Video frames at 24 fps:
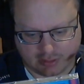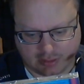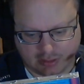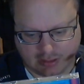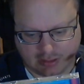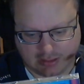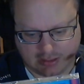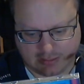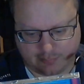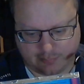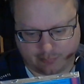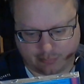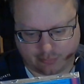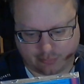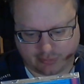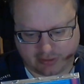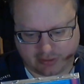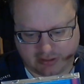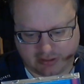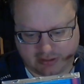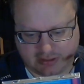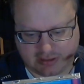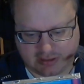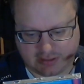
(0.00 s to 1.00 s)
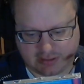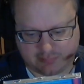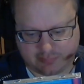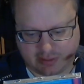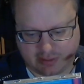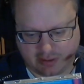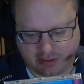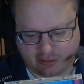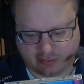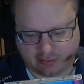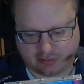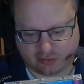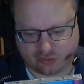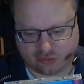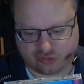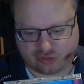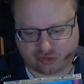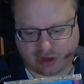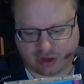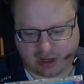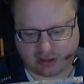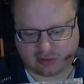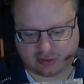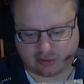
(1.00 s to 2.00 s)
Lamborghini American
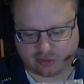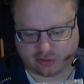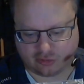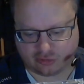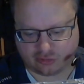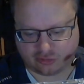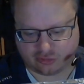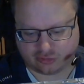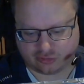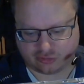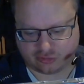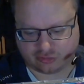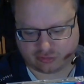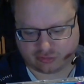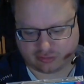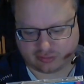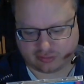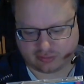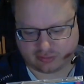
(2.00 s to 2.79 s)
Challenge.